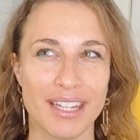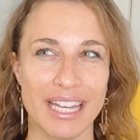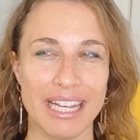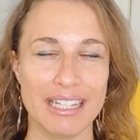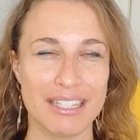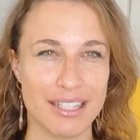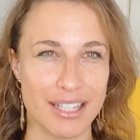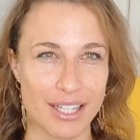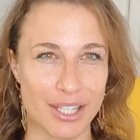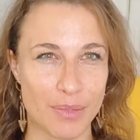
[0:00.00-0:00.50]

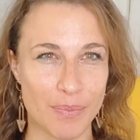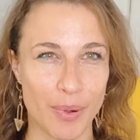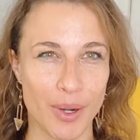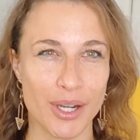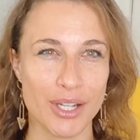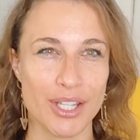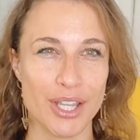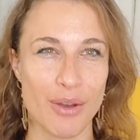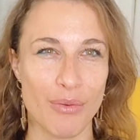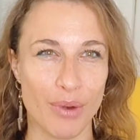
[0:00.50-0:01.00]
this
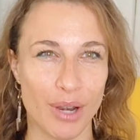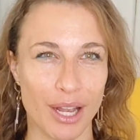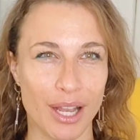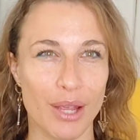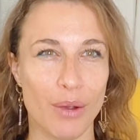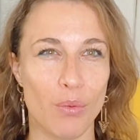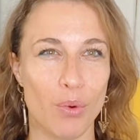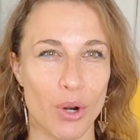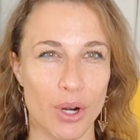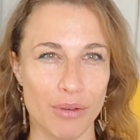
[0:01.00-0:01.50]
person
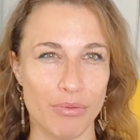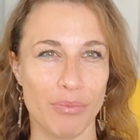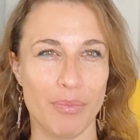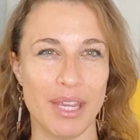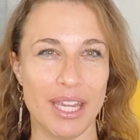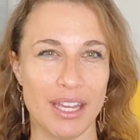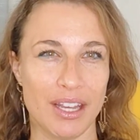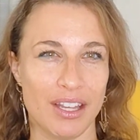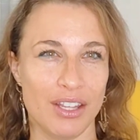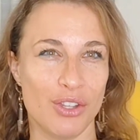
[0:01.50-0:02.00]
really worth
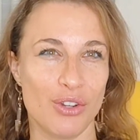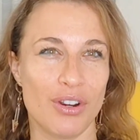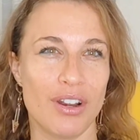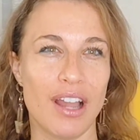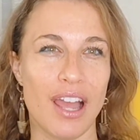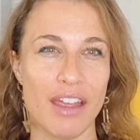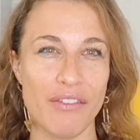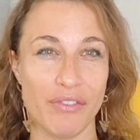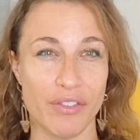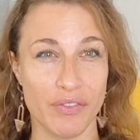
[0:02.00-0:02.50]
being in your
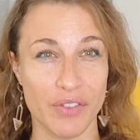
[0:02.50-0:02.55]
life?